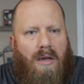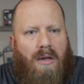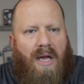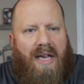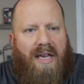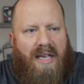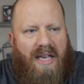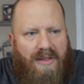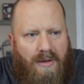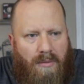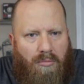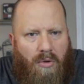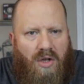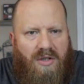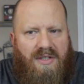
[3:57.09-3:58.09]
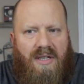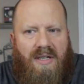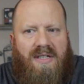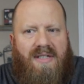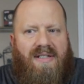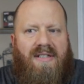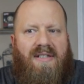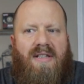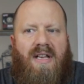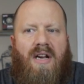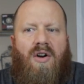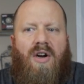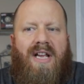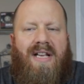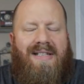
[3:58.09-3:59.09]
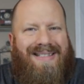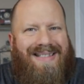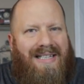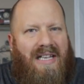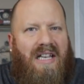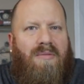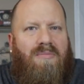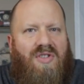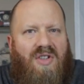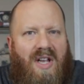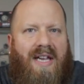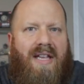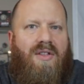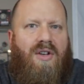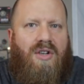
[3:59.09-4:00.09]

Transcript: Like, the maltiness is there. It seems like